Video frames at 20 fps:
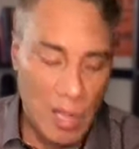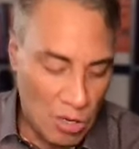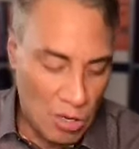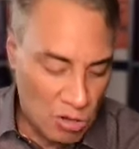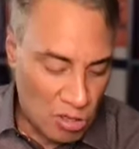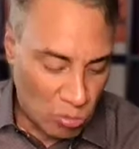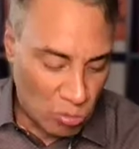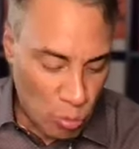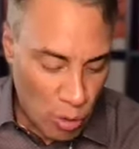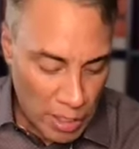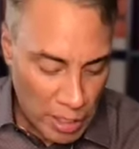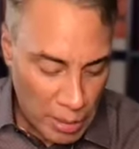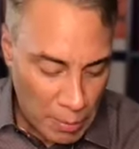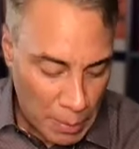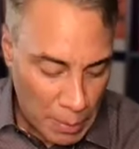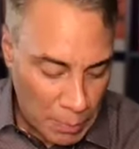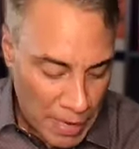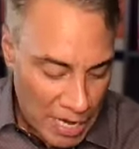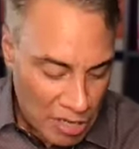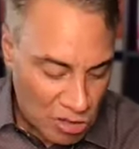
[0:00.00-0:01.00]
Just want you to
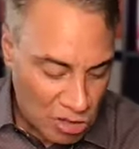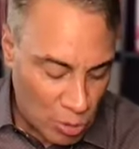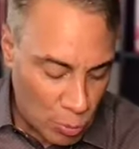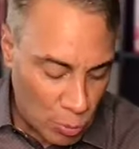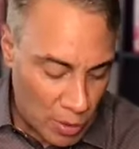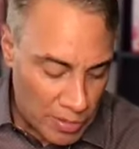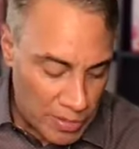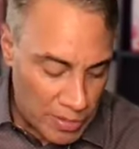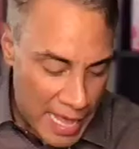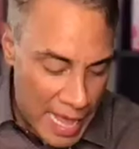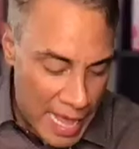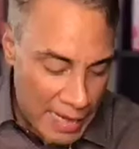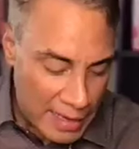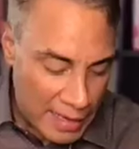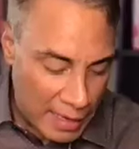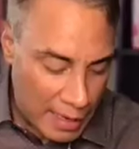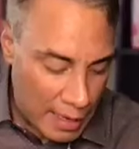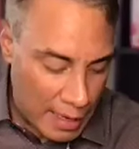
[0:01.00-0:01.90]
be patient with that,